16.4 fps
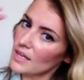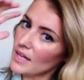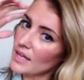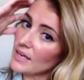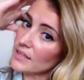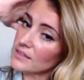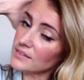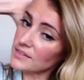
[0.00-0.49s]

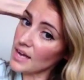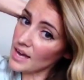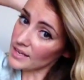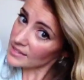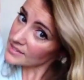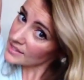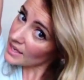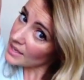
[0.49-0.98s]
And a lot
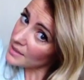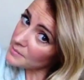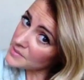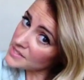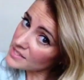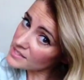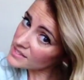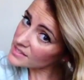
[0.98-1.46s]
of
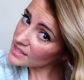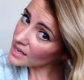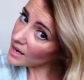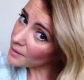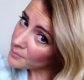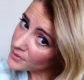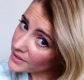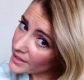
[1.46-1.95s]
times this
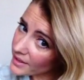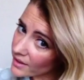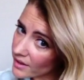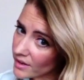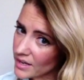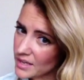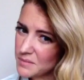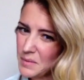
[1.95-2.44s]
top
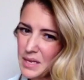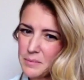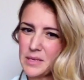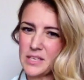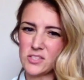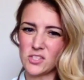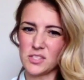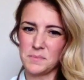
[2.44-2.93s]
layer, and
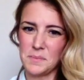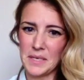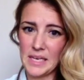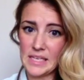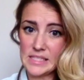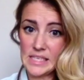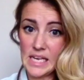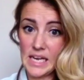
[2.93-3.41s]
maybe it's just
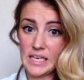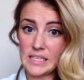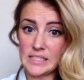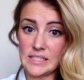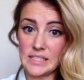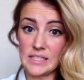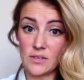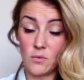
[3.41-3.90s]
because I
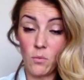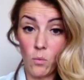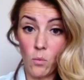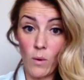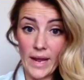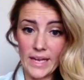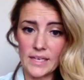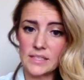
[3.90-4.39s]
didn't
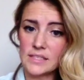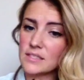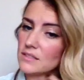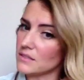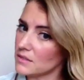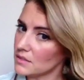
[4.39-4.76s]
wait